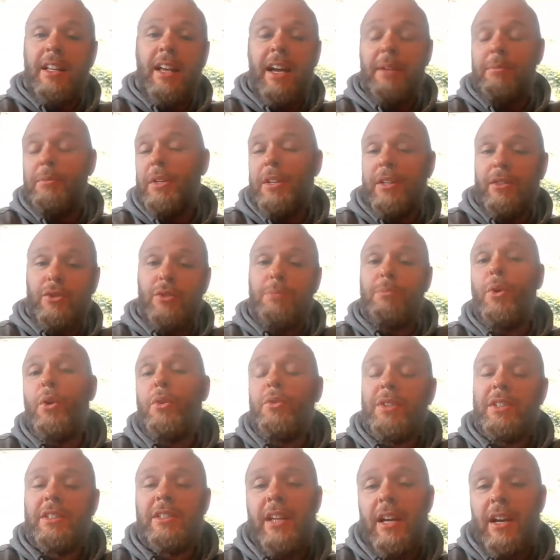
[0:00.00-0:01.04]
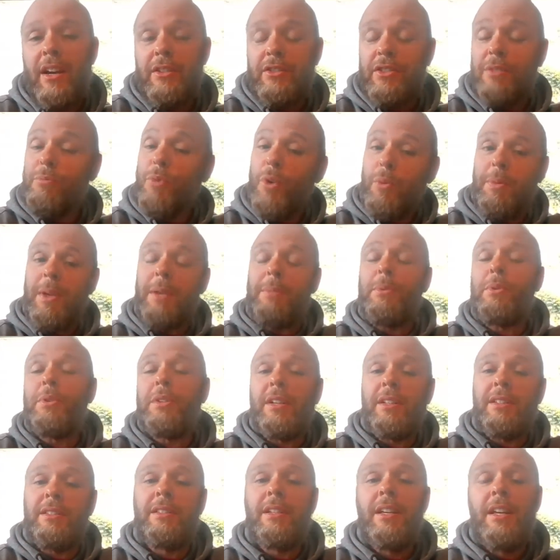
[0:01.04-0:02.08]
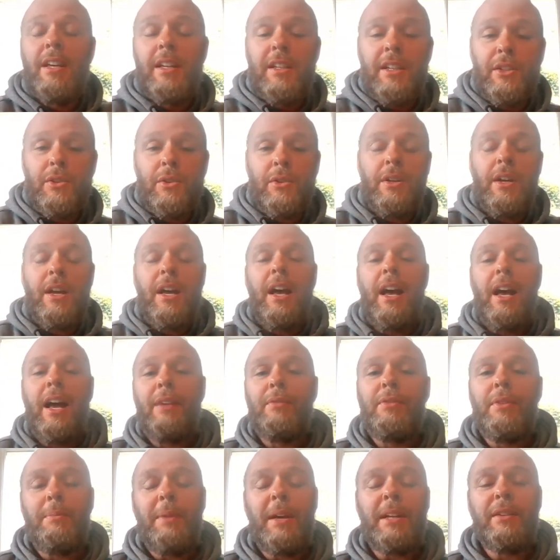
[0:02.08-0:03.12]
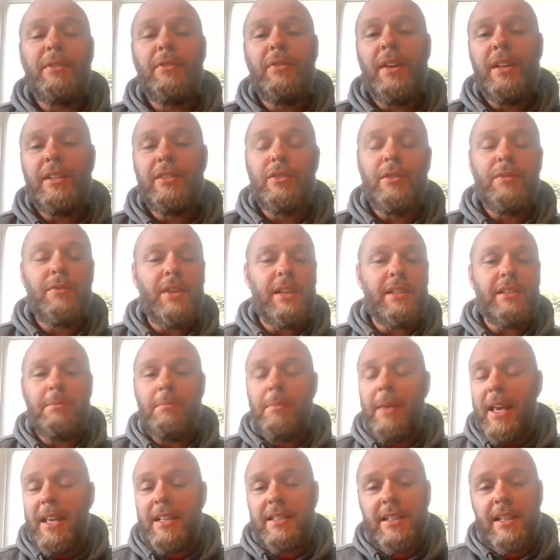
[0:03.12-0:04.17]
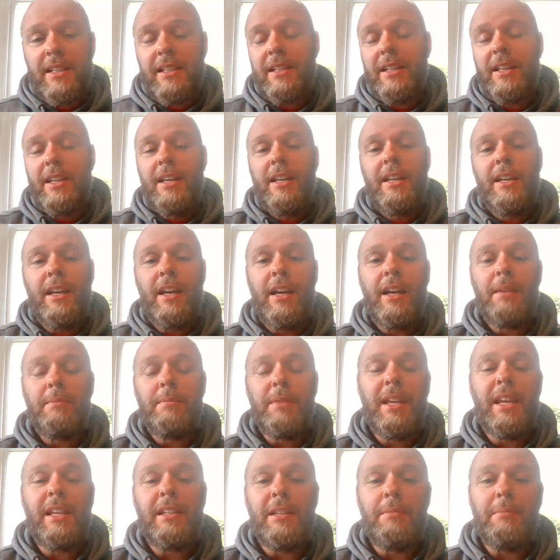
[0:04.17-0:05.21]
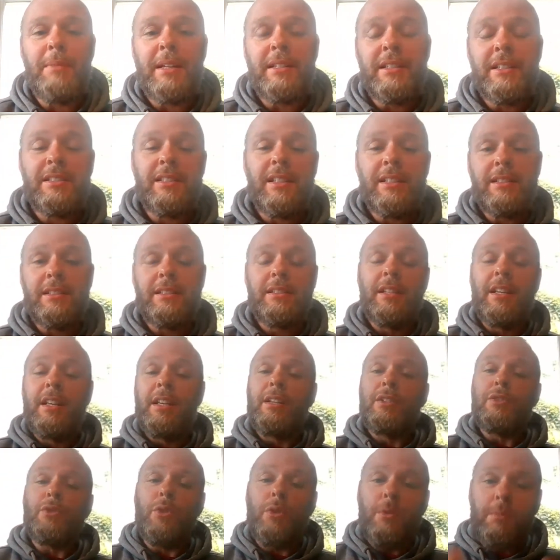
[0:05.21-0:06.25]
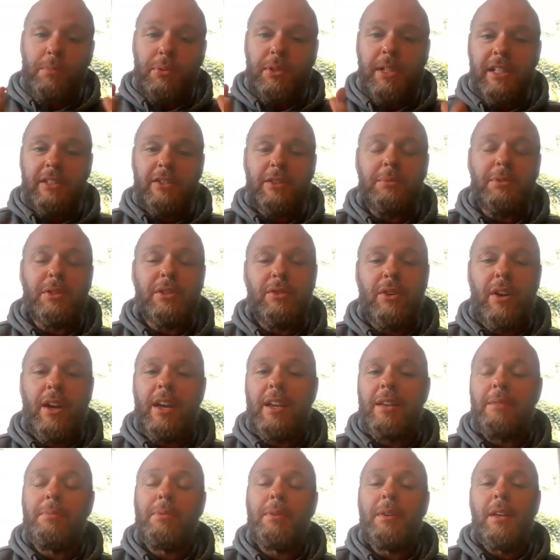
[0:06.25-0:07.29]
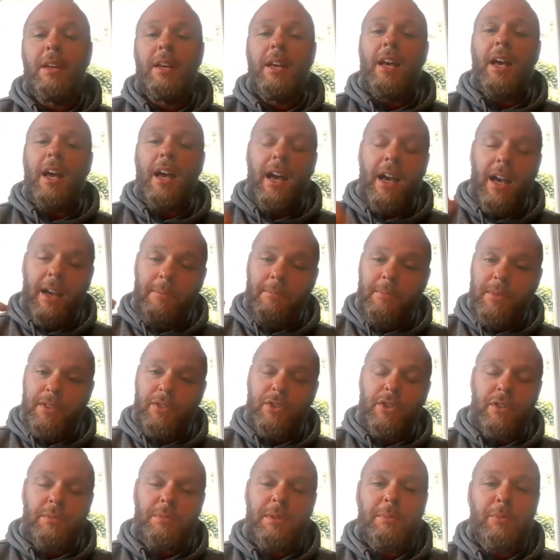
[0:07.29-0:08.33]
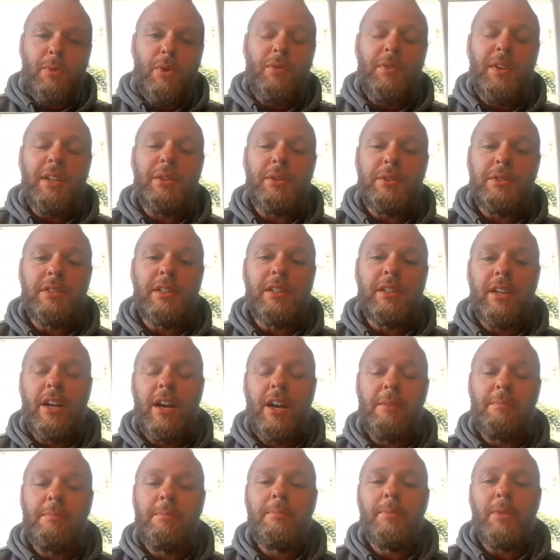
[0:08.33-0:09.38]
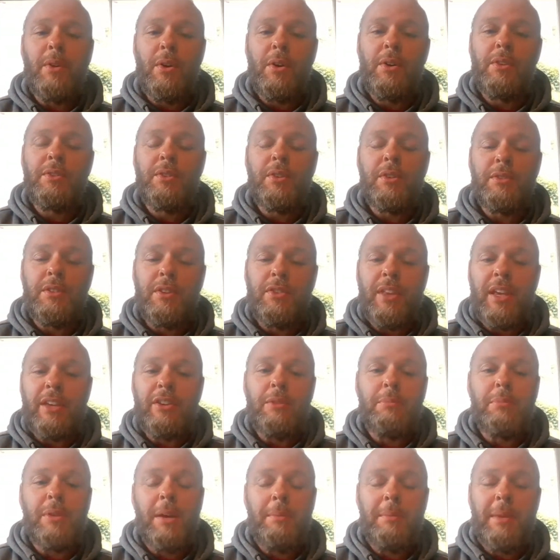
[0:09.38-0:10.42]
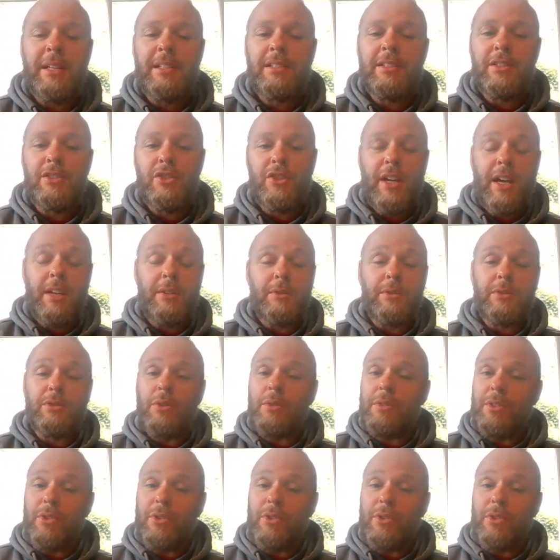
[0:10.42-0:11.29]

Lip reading: and we can do more research and more people can have the benefits of these amazing healing medicines. So please subscribe. There's going to be more videos to come on the Thank You Plant Medicine channel, so